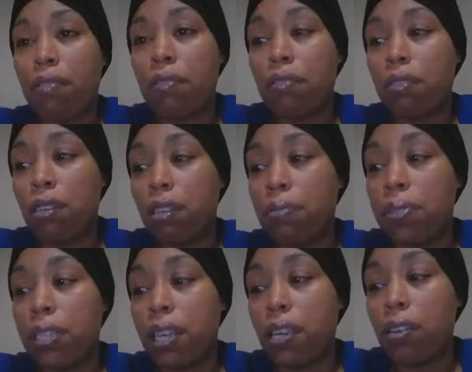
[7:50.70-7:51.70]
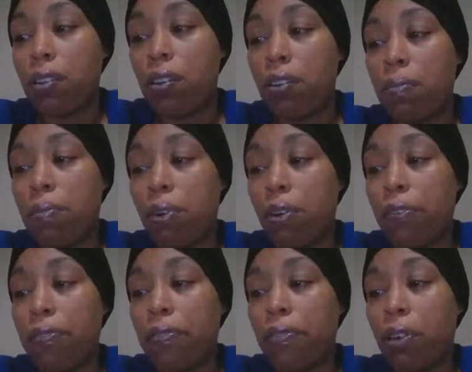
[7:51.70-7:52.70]
You know what I'm saying?
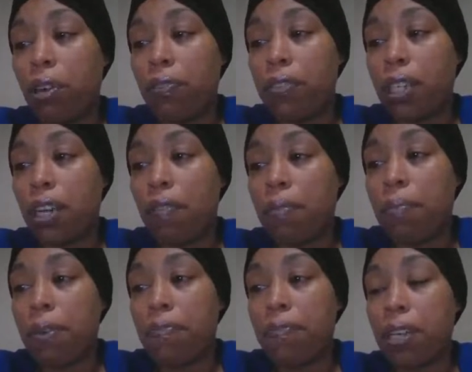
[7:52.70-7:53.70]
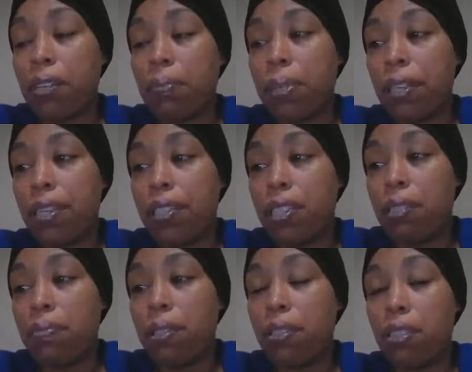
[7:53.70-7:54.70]
Off the government funding, because these
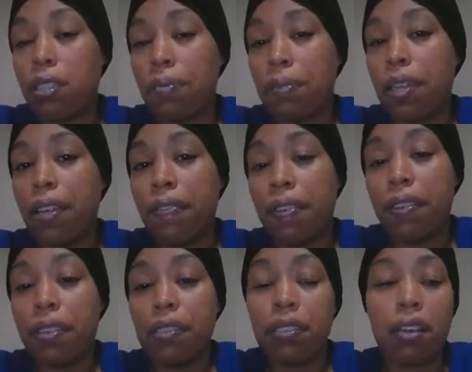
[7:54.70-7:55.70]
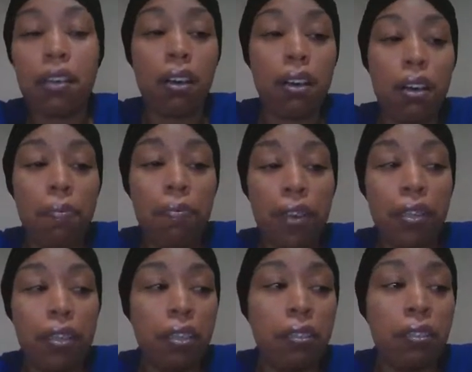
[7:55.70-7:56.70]
buildings that we live in, these are
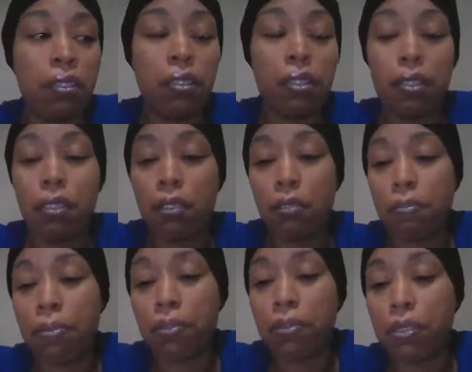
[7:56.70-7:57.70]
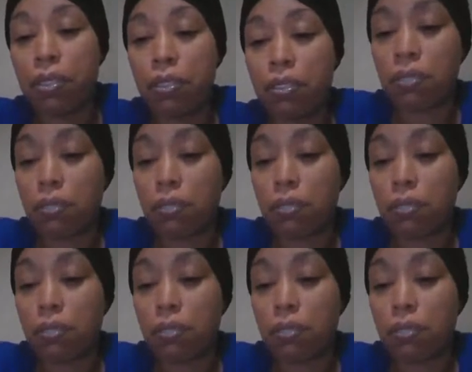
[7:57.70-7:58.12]
vacant buildings.